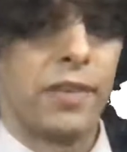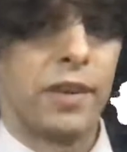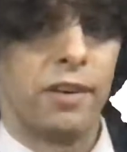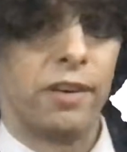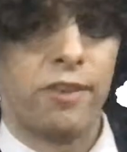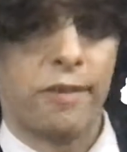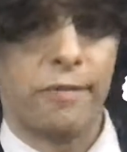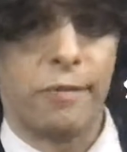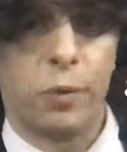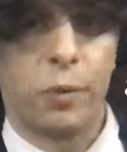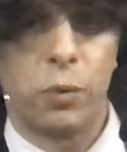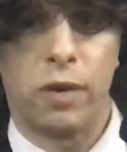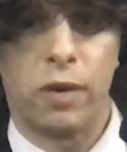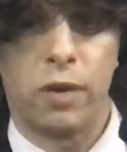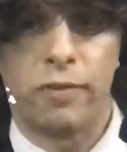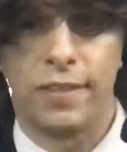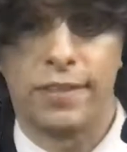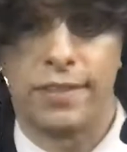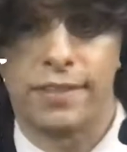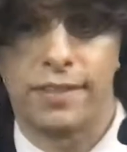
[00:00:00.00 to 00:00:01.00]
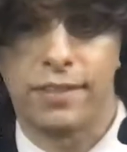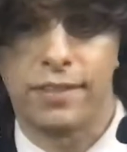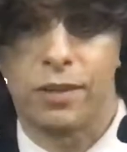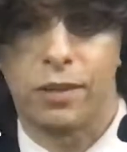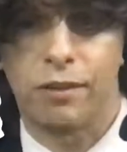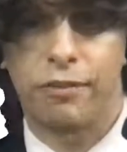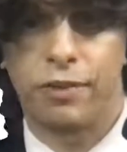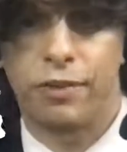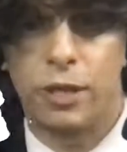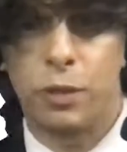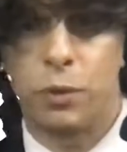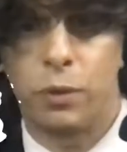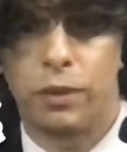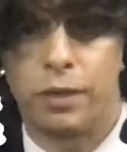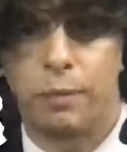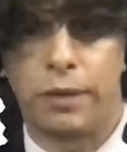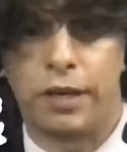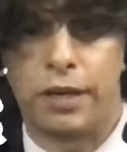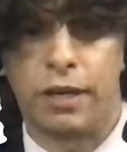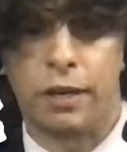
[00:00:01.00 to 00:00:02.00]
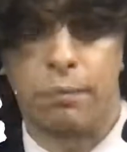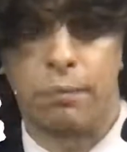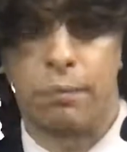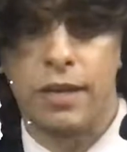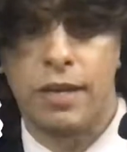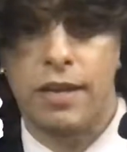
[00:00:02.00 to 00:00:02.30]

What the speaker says: of revenue equivalence to solve for equilibrium